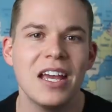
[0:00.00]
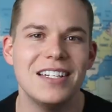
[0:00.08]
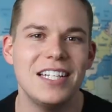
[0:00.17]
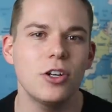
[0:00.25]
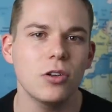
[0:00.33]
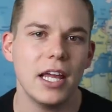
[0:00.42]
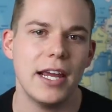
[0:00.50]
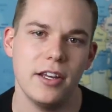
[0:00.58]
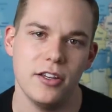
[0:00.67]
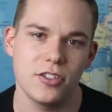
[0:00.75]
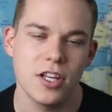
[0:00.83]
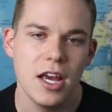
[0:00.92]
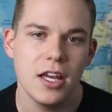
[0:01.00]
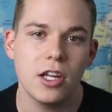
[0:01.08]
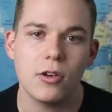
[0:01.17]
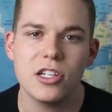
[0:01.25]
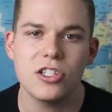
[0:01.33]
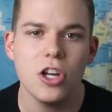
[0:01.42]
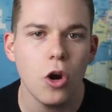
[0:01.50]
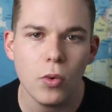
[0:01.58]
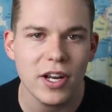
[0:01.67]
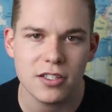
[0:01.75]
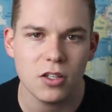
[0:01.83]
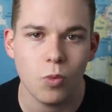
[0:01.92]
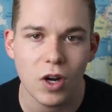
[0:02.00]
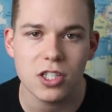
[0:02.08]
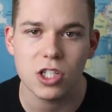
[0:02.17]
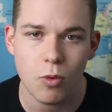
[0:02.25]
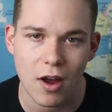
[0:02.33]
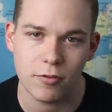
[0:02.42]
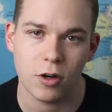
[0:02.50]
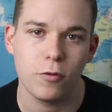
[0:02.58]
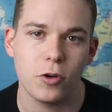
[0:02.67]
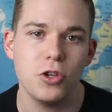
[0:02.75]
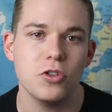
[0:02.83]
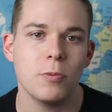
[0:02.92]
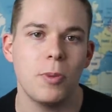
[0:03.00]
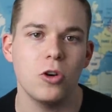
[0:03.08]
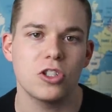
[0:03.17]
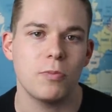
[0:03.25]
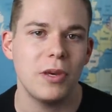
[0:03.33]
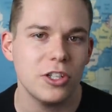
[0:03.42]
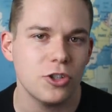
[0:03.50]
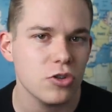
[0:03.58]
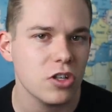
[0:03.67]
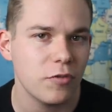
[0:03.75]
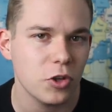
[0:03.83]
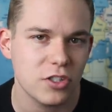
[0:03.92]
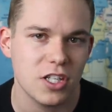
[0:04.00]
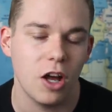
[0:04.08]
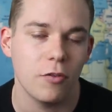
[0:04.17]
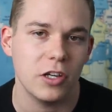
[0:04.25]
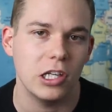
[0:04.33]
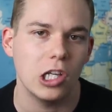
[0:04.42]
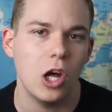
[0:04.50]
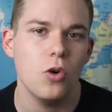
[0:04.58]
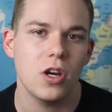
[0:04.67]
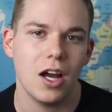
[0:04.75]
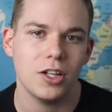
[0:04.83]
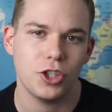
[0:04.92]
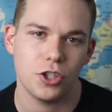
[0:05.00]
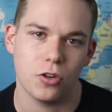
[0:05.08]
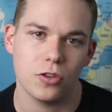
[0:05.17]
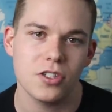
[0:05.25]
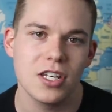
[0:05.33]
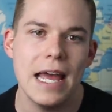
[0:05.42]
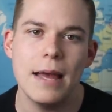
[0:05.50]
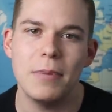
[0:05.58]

Dear ladies, there is no reason whatsoever for you to post pictures of yourself in low-cut shirts,